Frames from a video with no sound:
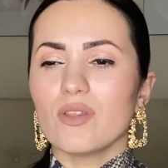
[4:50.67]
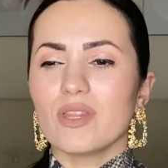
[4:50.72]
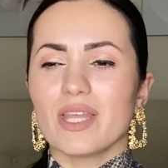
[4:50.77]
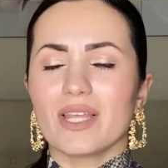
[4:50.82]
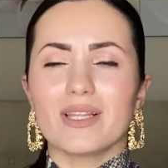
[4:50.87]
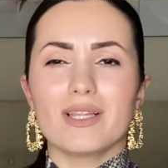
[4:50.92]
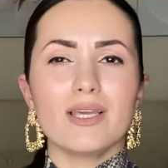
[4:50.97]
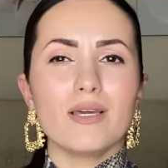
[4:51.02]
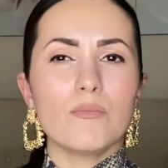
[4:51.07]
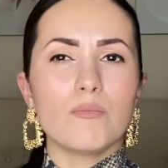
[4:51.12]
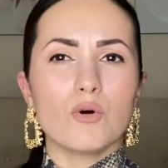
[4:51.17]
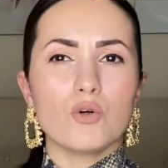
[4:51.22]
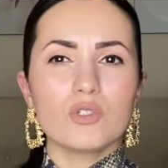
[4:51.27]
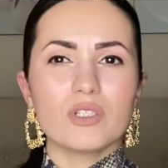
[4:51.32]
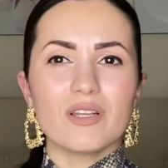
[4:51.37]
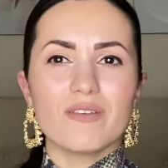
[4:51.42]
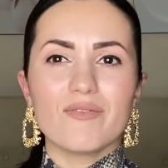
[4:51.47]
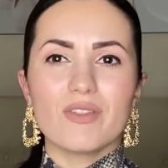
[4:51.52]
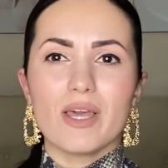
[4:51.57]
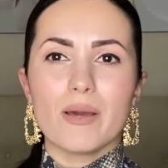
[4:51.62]
And I think
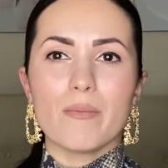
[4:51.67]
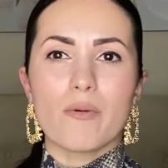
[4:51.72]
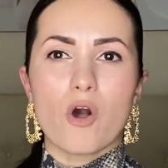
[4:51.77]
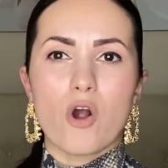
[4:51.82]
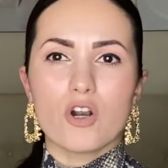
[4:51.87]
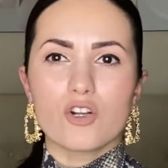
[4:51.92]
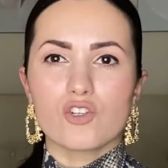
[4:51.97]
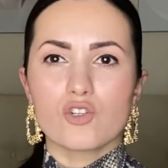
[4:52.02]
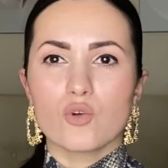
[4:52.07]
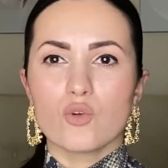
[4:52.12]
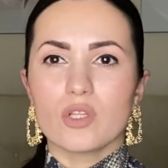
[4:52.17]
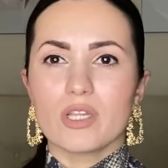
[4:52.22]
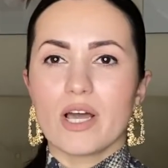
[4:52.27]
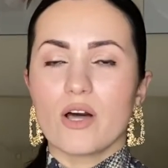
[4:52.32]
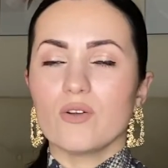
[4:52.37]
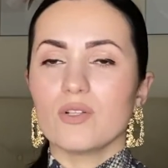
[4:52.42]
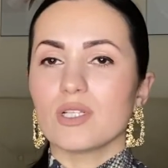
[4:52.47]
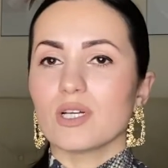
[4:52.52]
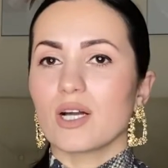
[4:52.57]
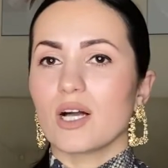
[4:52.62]
most of them are sold
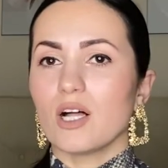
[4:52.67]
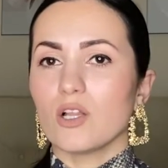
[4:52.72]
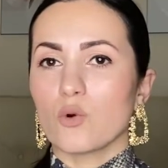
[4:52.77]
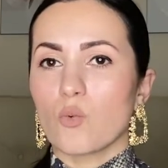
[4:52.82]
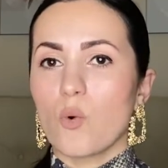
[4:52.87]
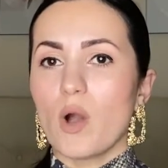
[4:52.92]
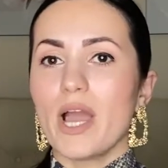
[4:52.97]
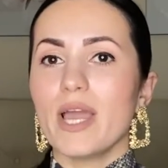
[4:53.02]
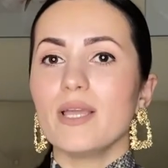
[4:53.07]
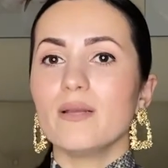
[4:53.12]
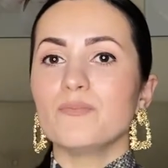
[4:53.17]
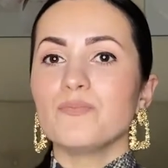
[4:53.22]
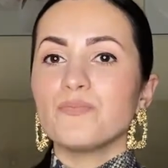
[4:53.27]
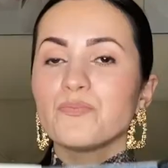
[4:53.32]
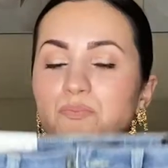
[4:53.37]
out in the color white.